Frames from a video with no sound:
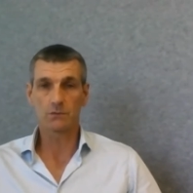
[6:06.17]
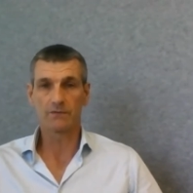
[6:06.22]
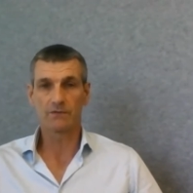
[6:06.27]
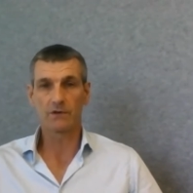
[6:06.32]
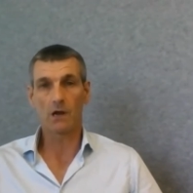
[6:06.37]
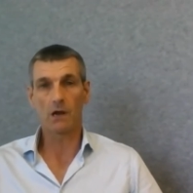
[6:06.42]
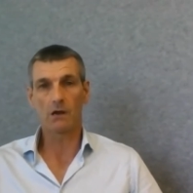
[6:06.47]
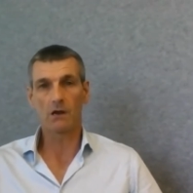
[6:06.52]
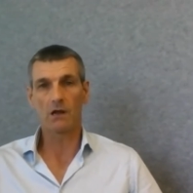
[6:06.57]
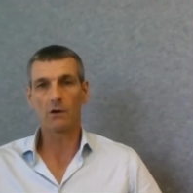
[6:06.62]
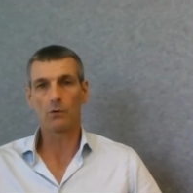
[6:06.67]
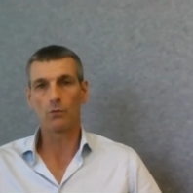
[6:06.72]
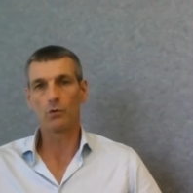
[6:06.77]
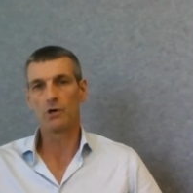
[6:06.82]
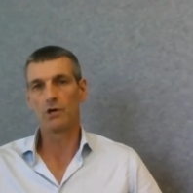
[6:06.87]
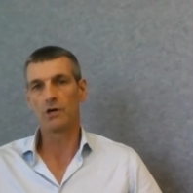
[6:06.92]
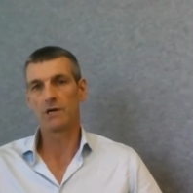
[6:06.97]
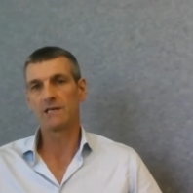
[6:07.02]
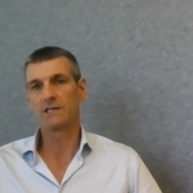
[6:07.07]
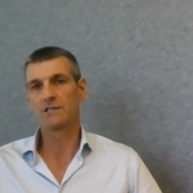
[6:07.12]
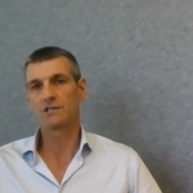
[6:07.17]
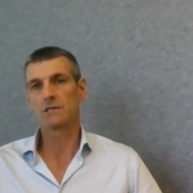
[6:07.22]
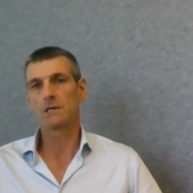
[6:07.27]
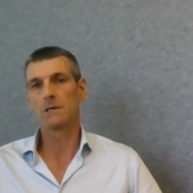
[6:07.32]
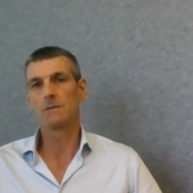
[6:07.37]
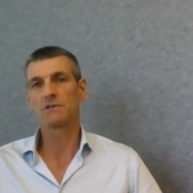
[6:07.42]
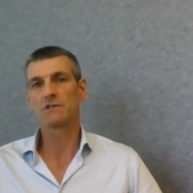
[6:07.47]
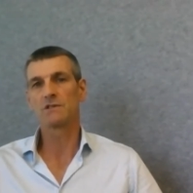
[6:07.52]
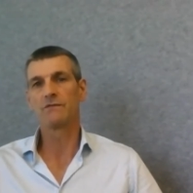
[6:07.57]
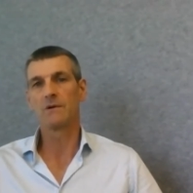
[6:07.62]
We've done a lot of work in
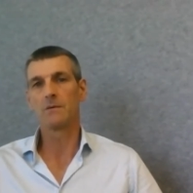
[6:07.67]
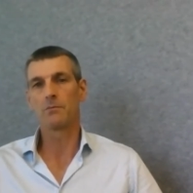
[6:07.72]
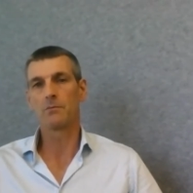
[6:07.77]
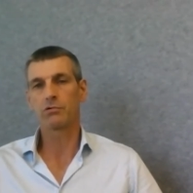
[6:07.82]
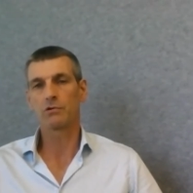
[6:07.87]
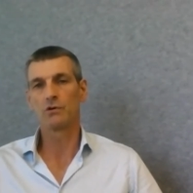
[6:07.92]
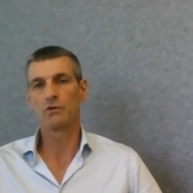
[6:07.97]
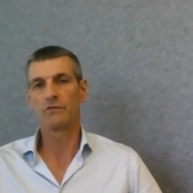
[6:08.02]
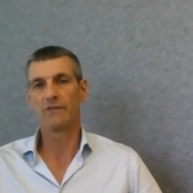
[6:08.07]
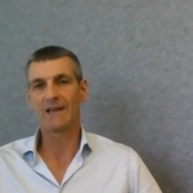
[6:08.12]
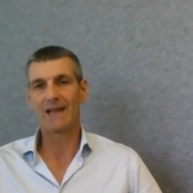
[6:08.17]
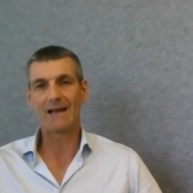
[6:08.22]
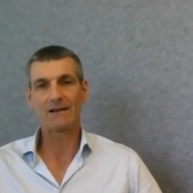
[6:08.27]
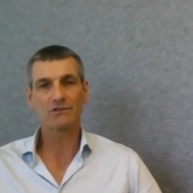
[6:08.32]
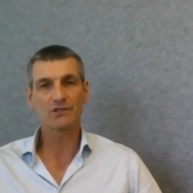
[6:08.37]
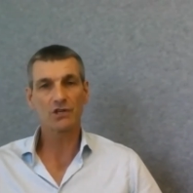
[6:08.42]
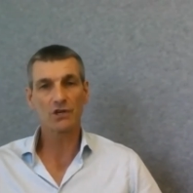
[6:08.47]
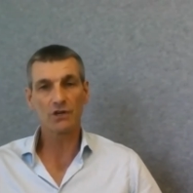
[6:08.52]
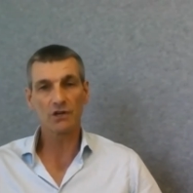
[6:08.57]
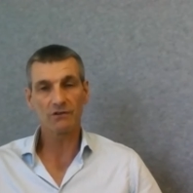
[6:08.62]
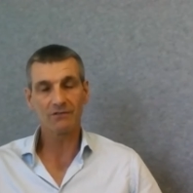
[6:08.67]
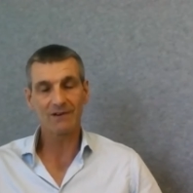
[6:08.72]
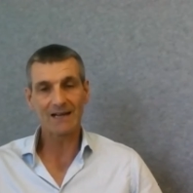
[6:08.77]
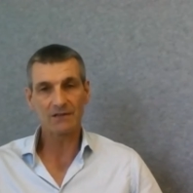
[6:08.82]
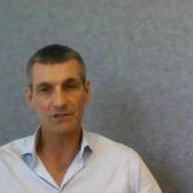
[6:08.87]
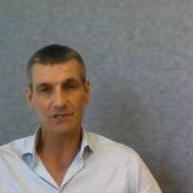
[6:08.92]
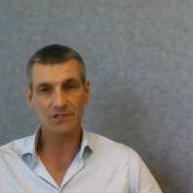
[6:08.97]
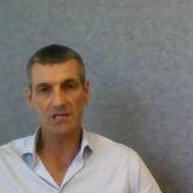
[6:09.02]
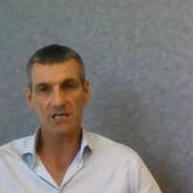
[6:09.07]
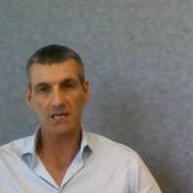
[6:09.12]
terms of improving our
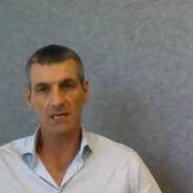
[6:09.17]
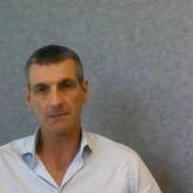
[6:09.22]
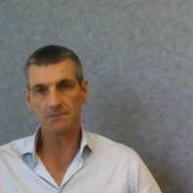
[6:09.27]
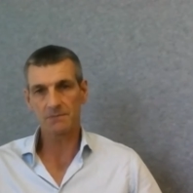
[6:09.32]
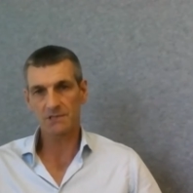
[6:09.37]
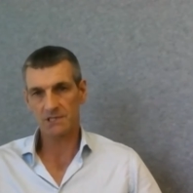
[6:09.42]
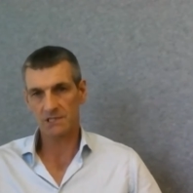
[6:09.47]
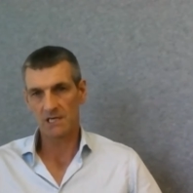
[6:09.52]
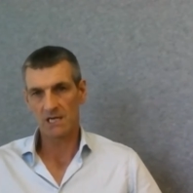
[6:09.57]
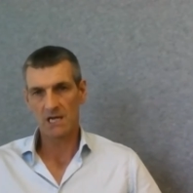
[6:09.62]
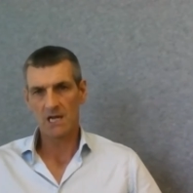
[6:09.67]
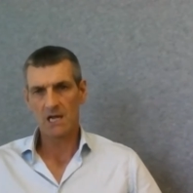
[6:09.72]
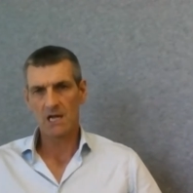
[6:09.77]
turnaround times